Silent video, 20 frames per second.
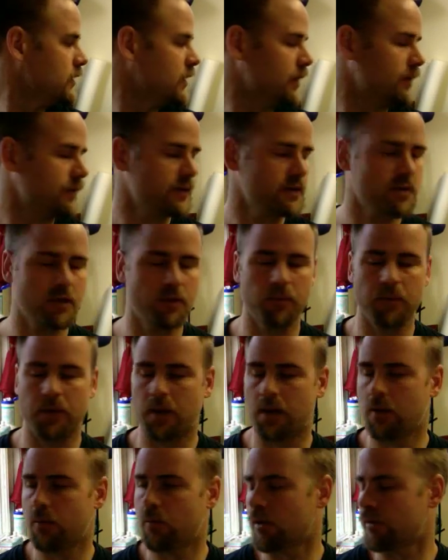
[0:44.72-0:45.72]
And this can be
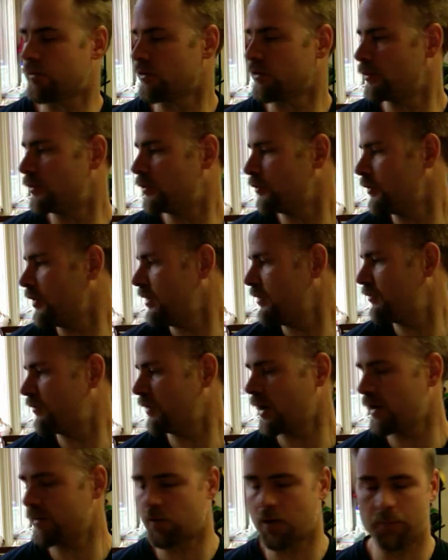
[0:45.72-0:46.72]
anywhere from 3 to
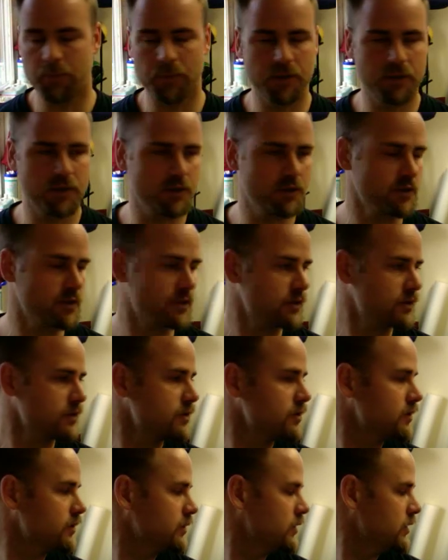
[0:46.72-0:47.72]
5
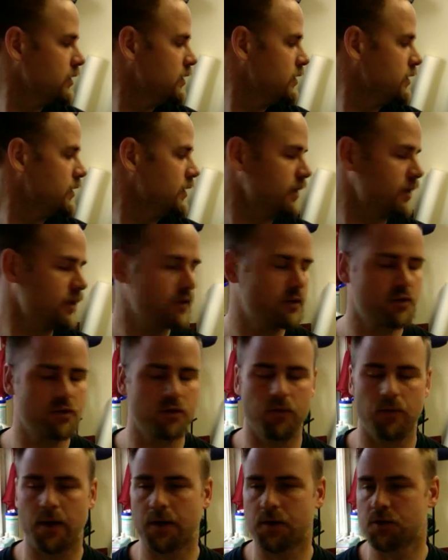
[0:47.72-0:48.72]
repetitions in each
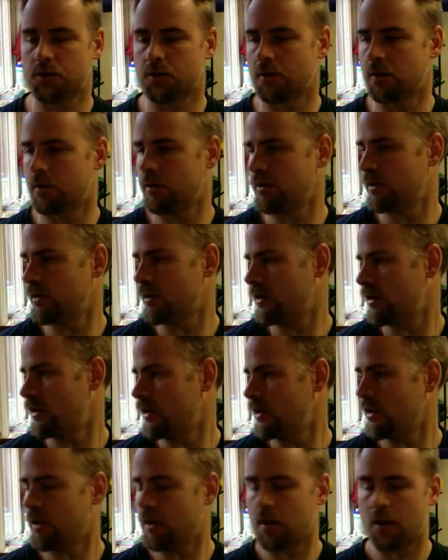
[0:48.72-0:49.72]
direction.
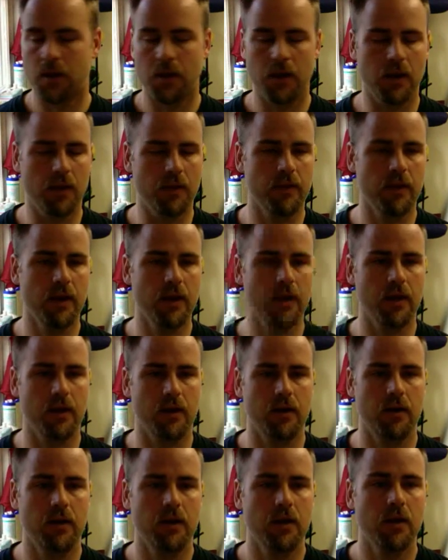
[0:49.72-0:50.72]
And
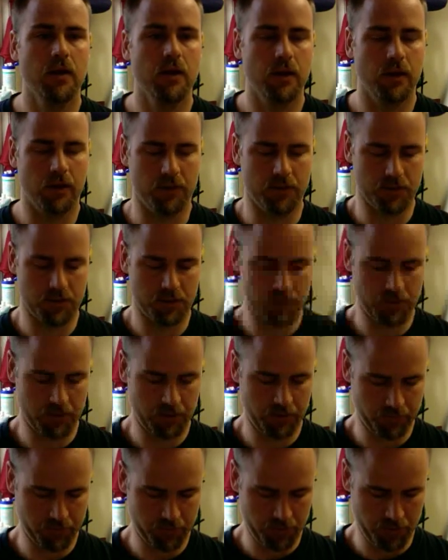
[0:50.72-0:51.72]
then it's
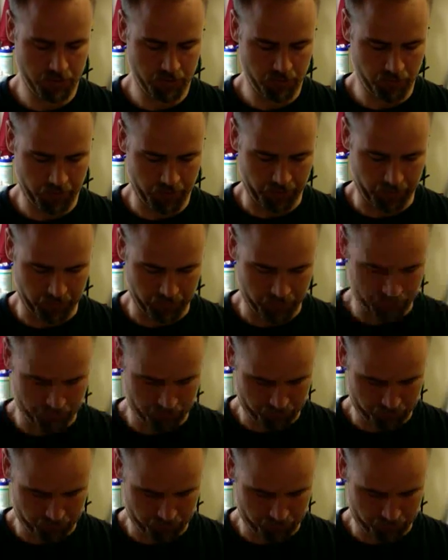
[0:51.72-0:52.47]
tilting your head,